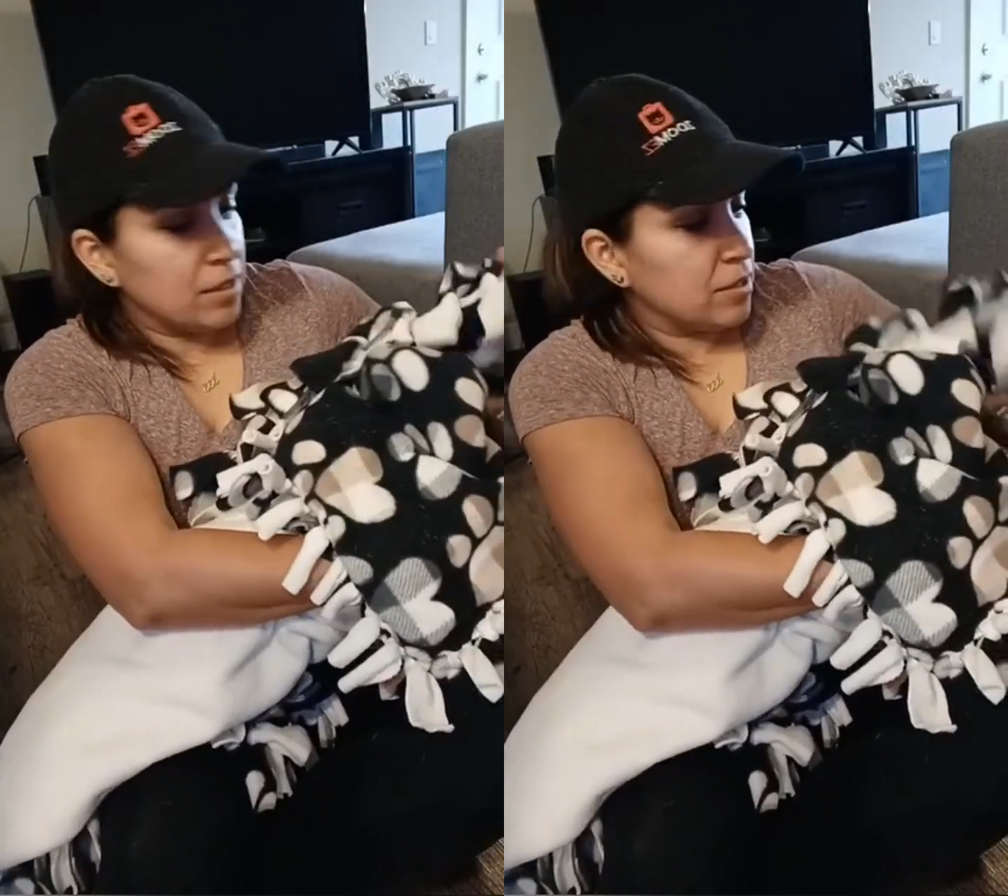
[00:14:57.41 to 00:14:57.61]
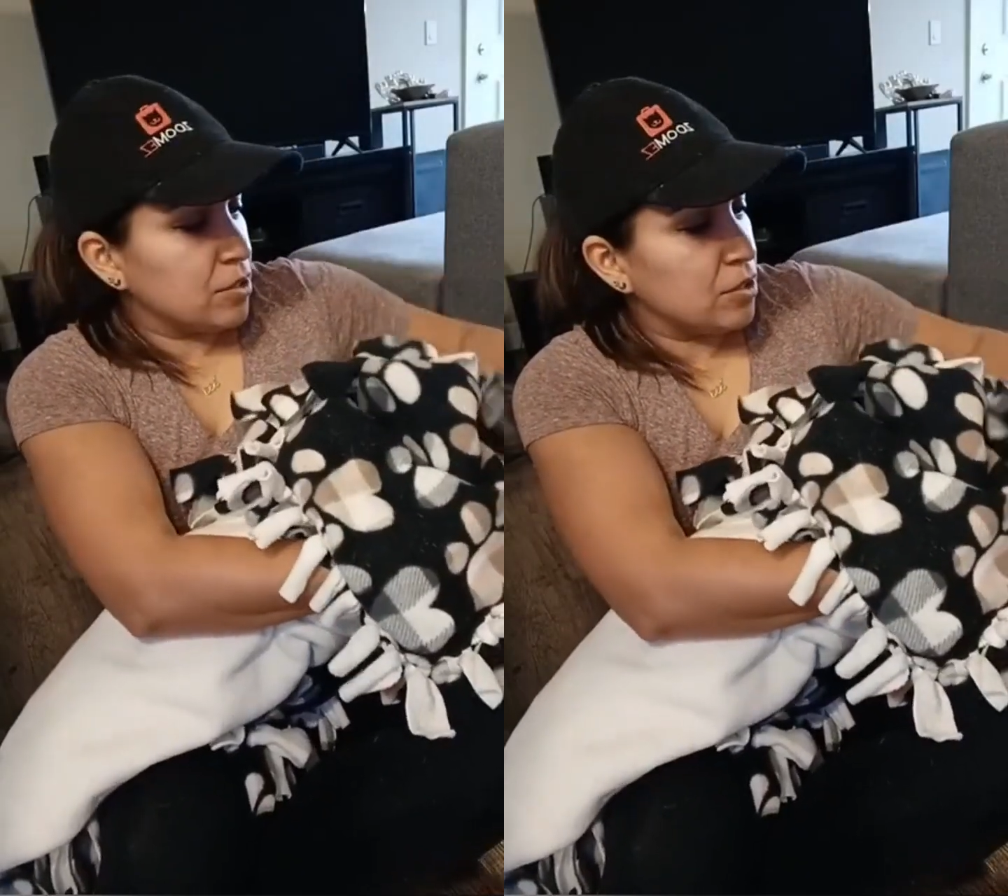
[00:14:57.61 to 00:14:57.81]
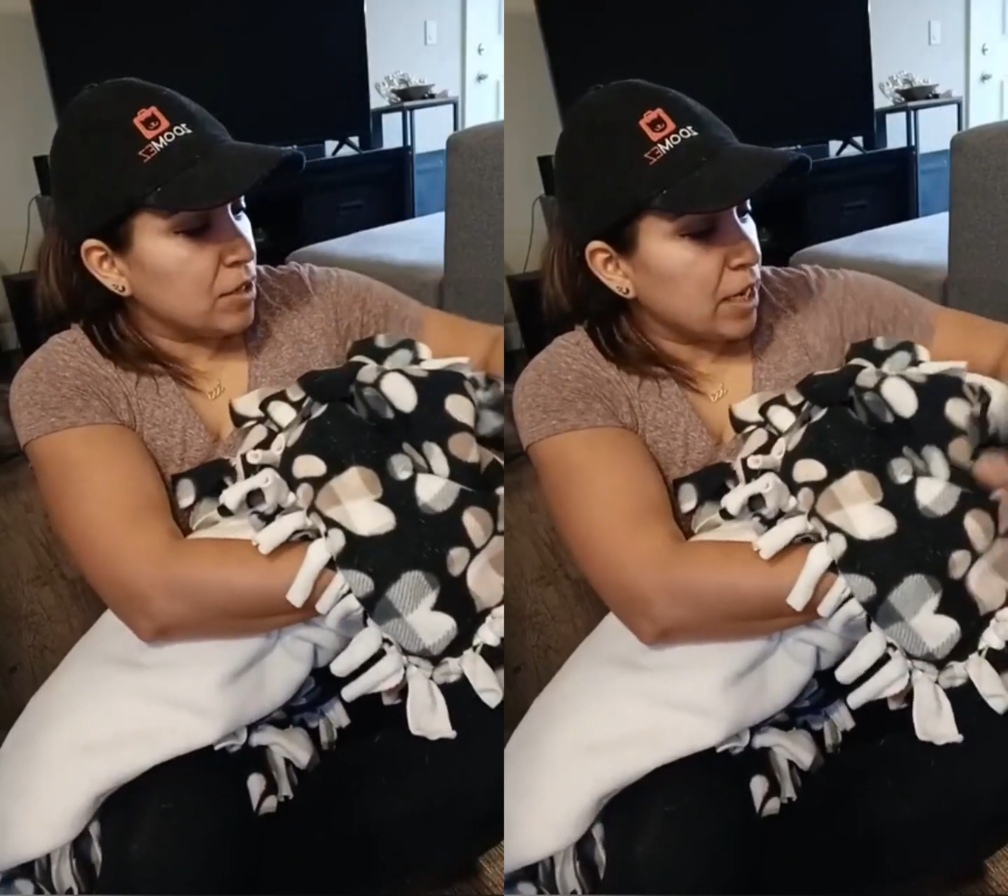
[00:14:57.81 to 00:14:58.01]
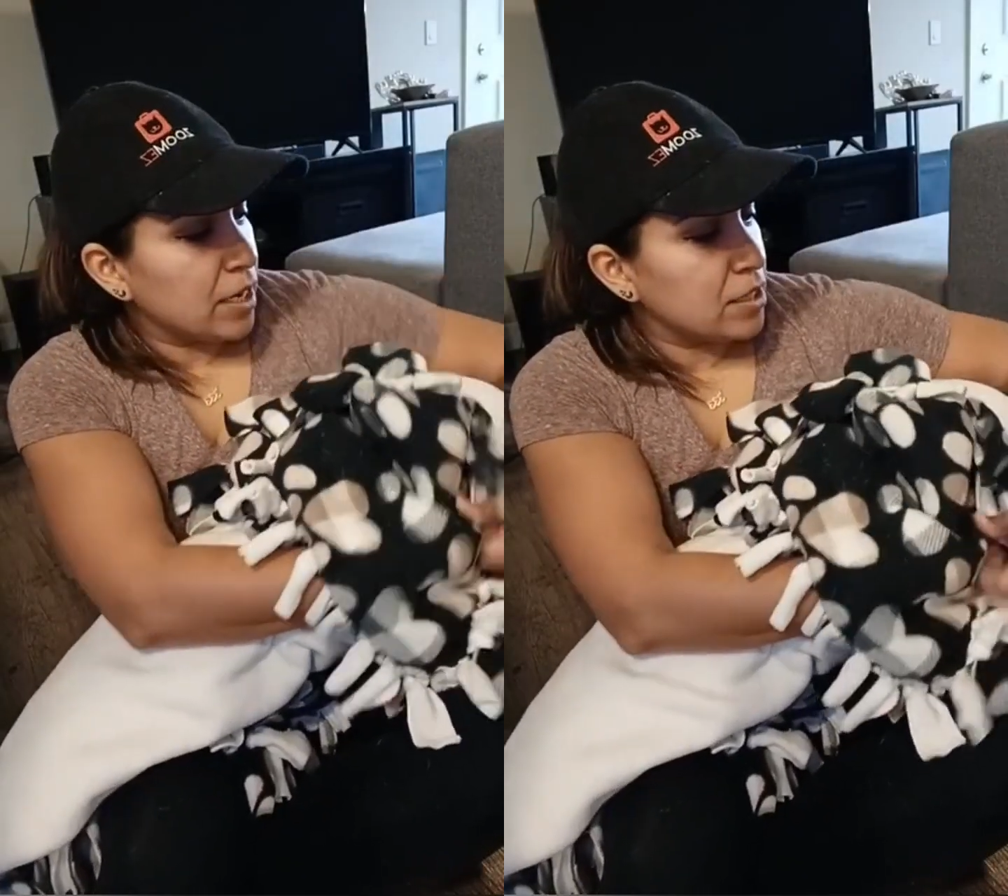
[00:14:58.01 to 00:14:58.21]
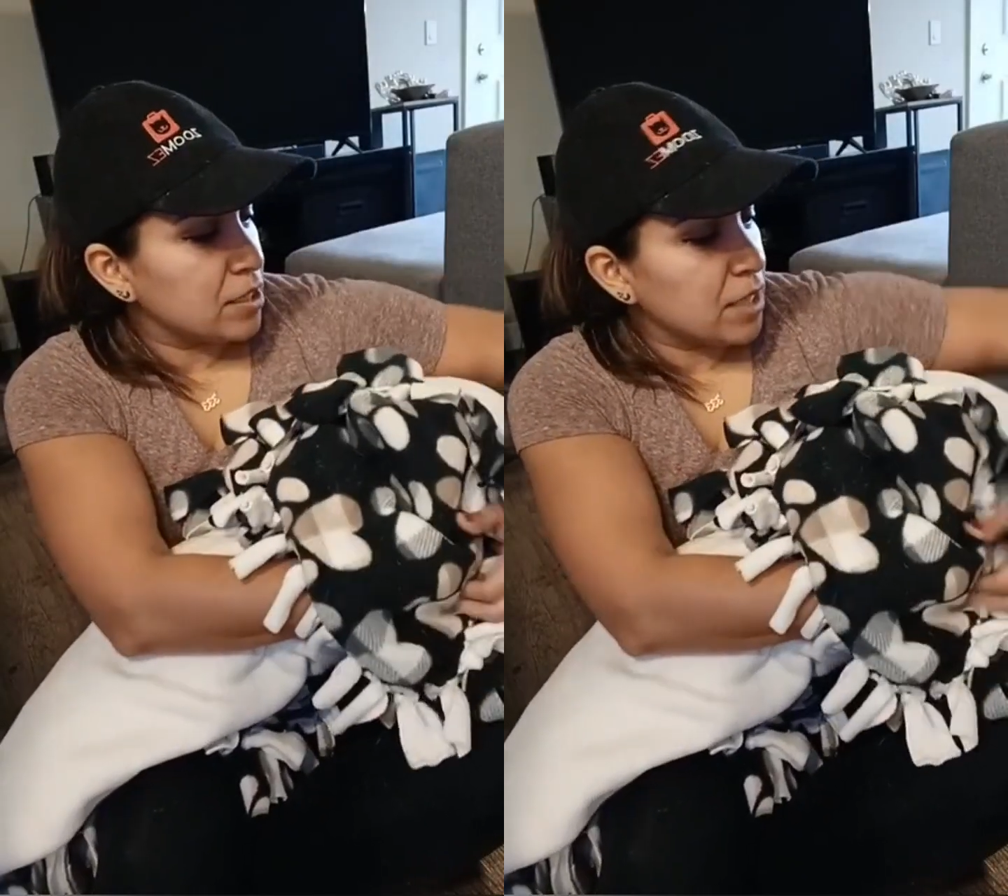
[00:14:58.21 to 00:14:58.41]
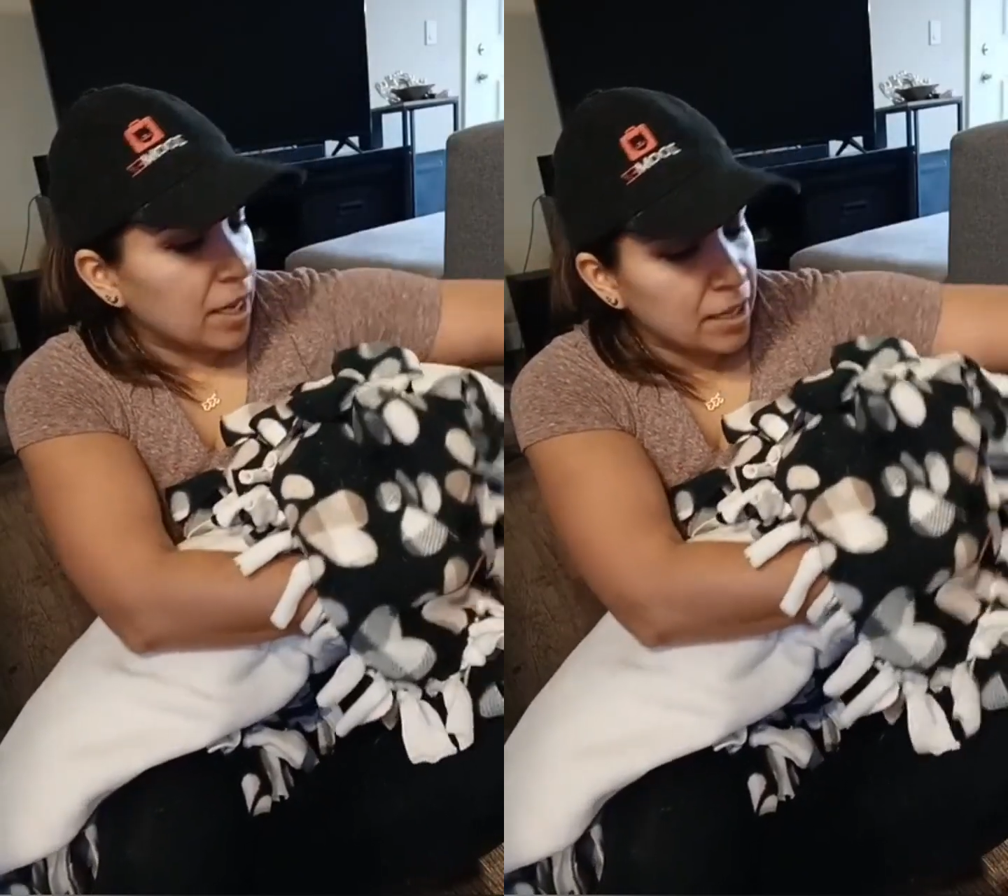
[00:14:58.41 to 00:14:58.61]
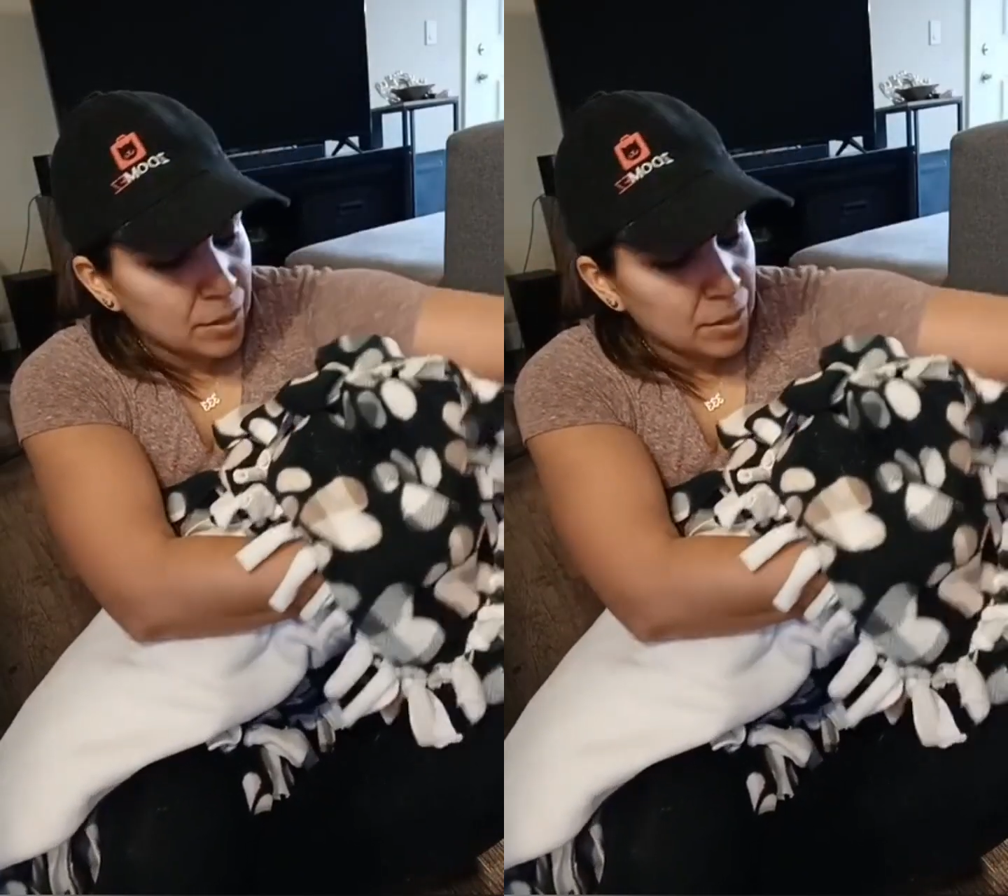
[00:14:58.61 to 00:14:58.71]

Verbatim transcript: So you kind of just hide